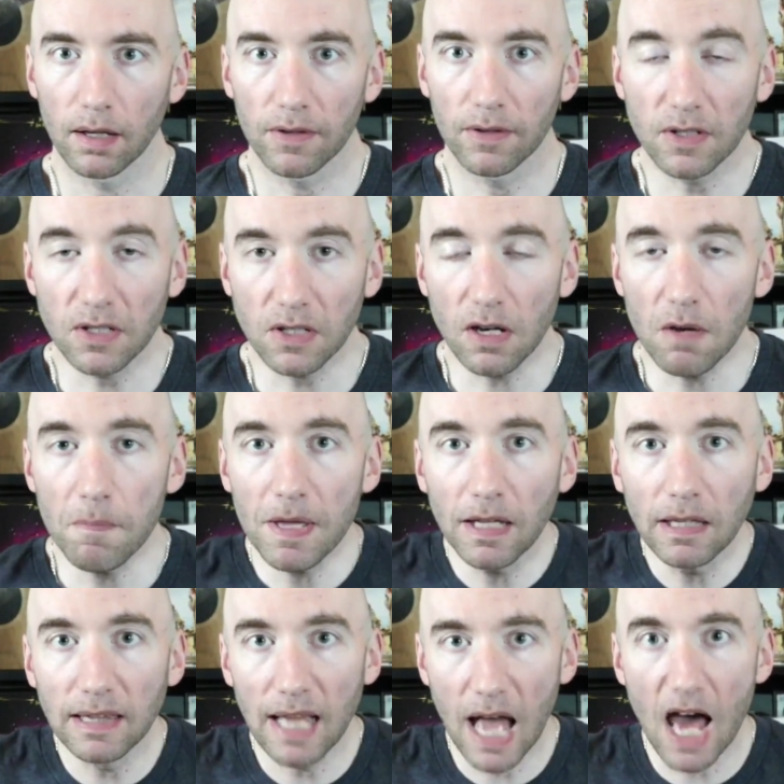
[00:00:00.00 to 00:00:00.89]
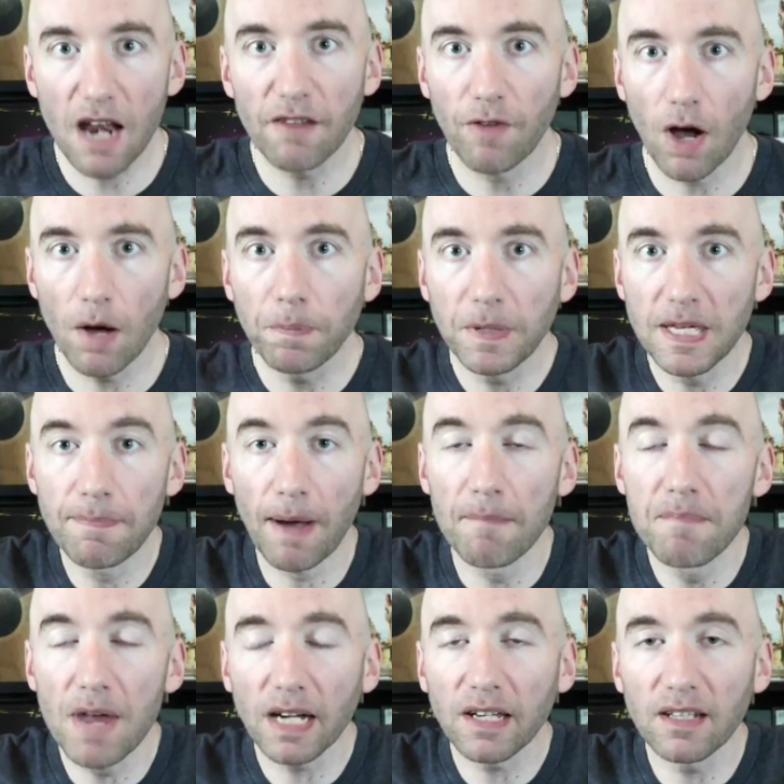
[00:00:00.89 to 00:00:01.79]
there's going to be a lot of upkeep.
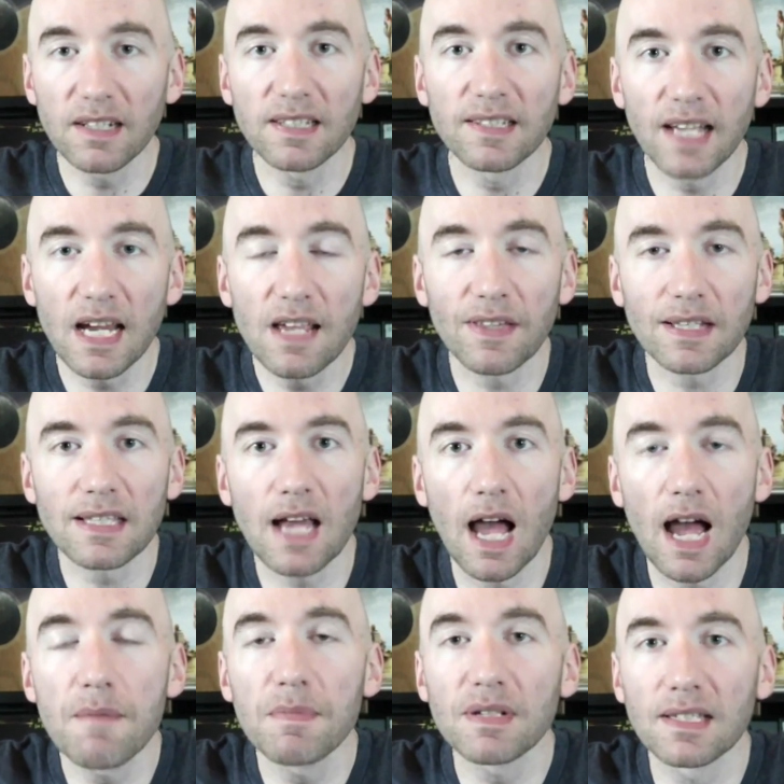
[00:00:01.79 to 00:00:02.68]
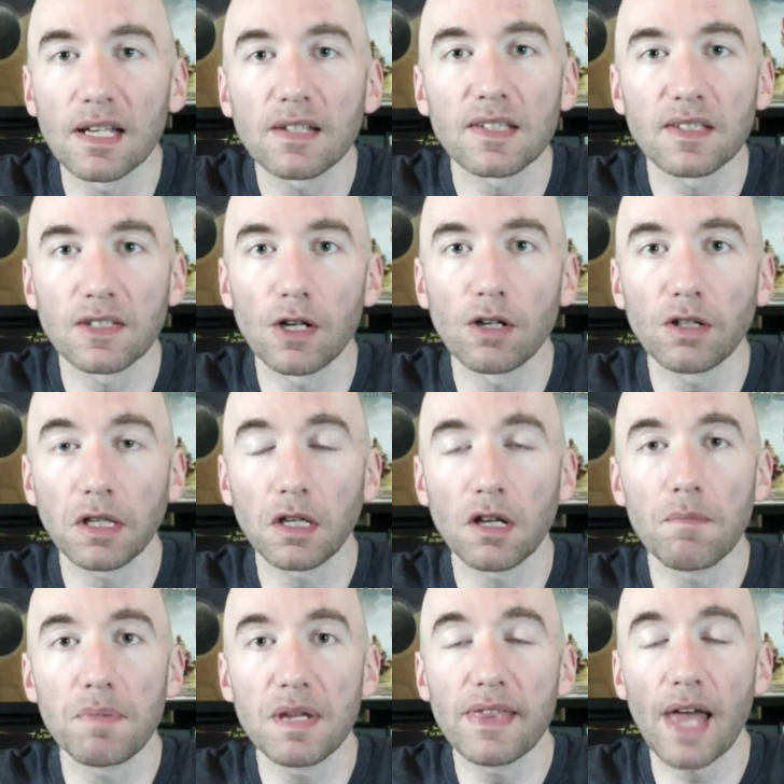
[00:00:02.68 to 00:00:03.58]
I'm not going to say the time is necessarily going
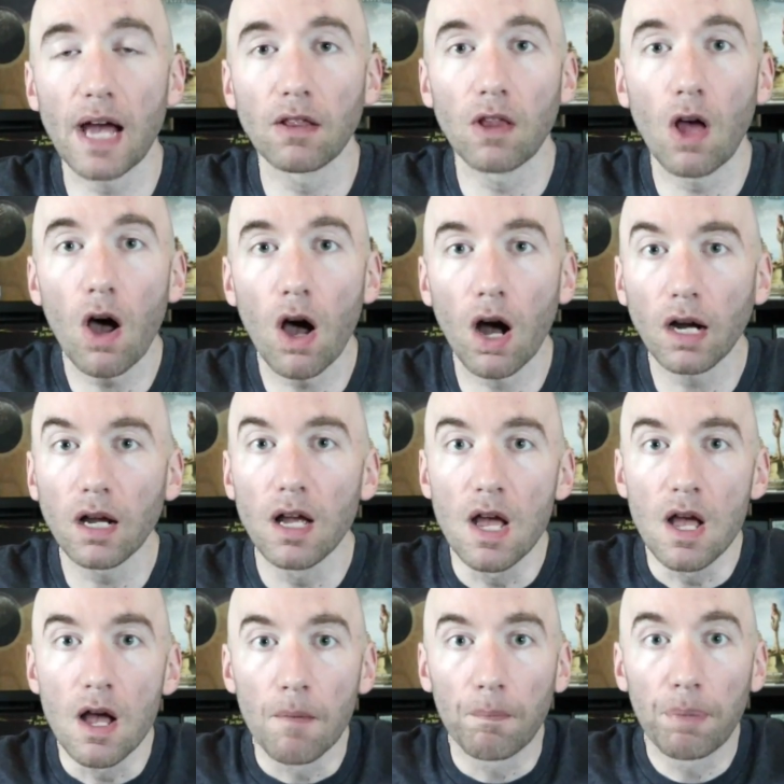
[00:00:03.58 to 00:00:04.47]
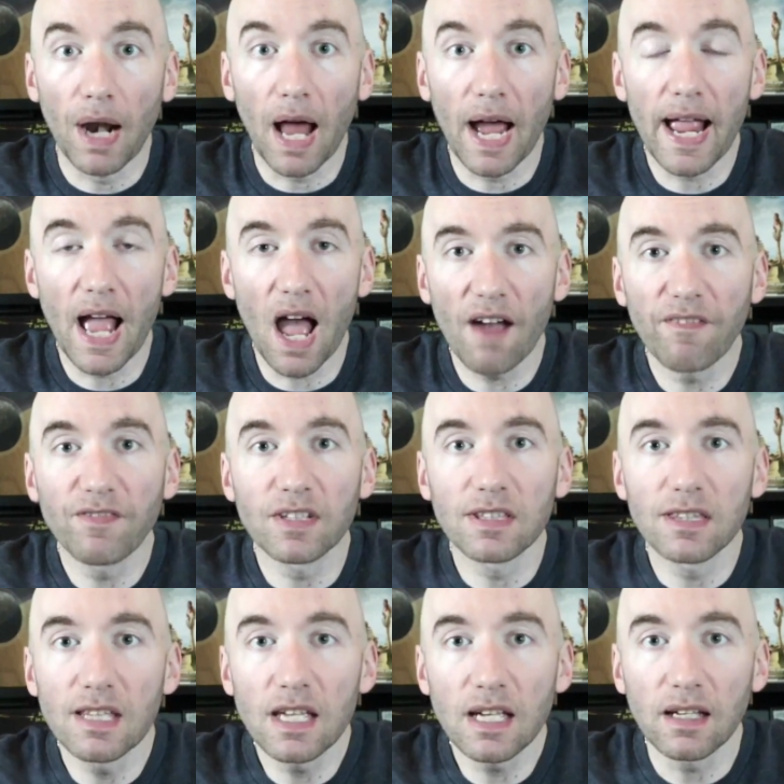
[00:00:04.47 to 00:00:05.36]
to be that long, but I have to
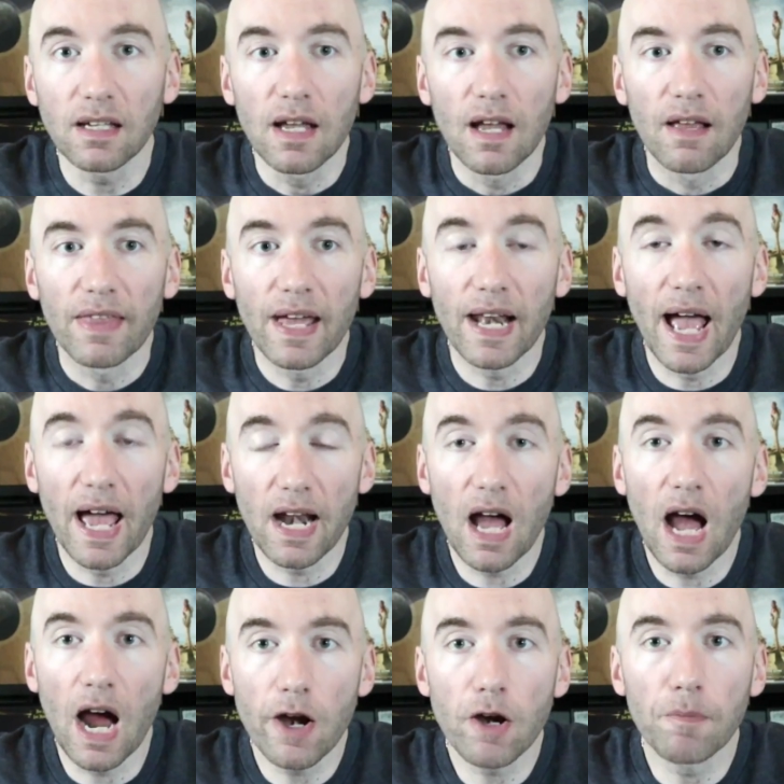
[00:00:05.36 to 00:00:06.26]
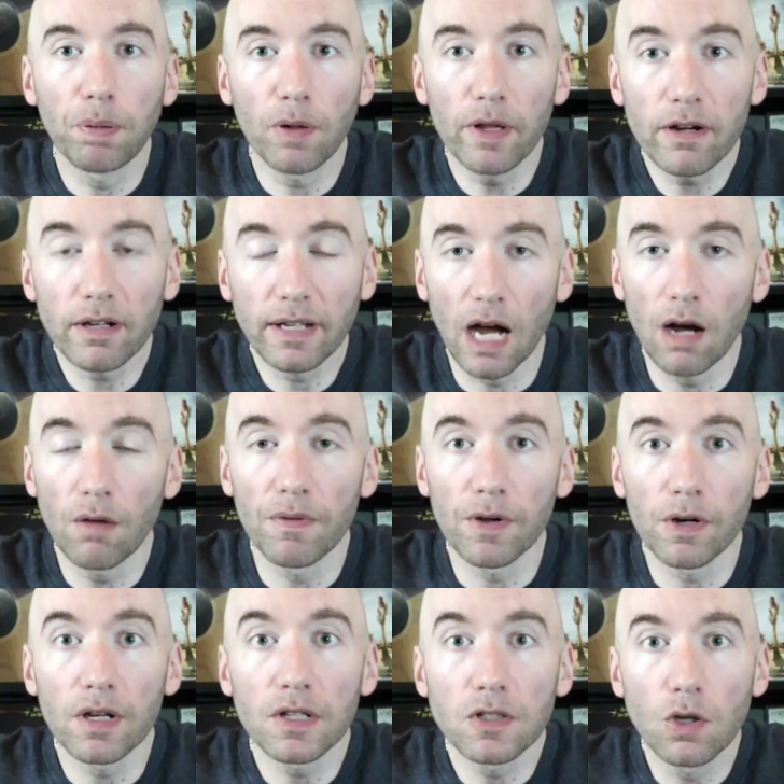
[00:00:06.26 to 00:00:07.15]
think that at a higher player count,
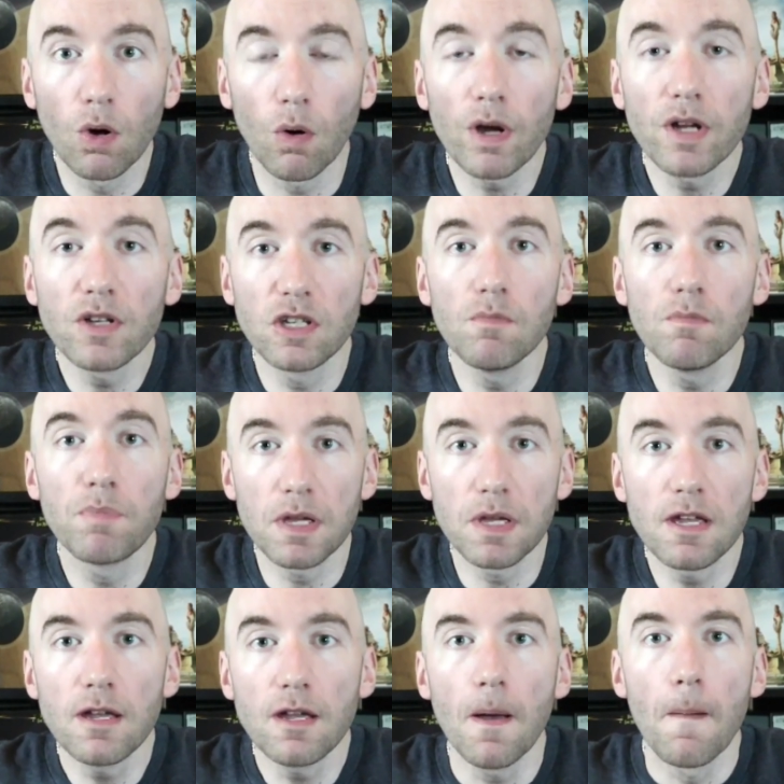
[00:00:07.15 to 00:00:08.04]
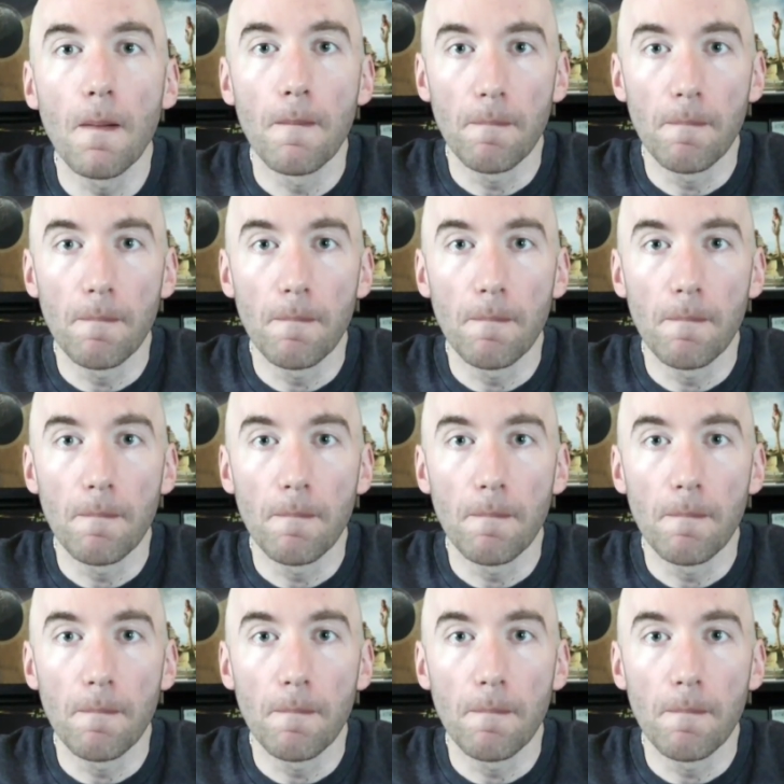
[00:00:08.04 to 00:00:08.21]
there is going to be